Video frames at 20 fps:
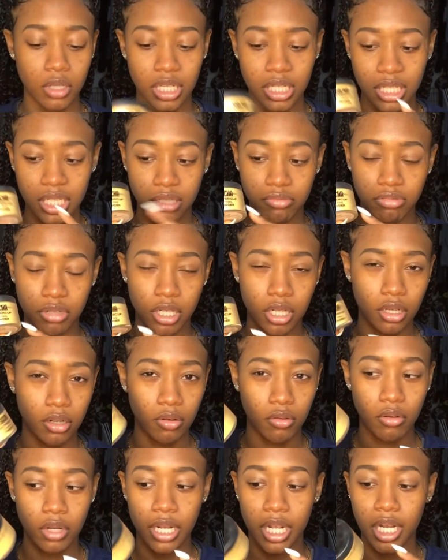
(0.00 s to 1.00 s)
This is really
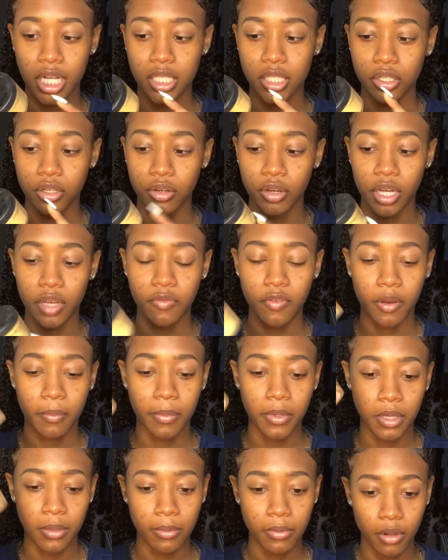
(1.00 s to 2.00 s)
known, and it's great for
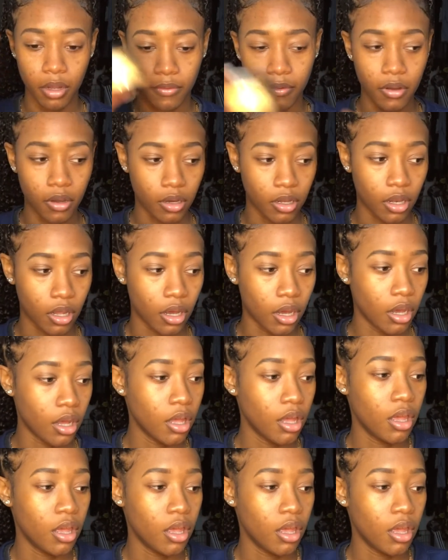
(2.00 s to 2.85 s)
people of color.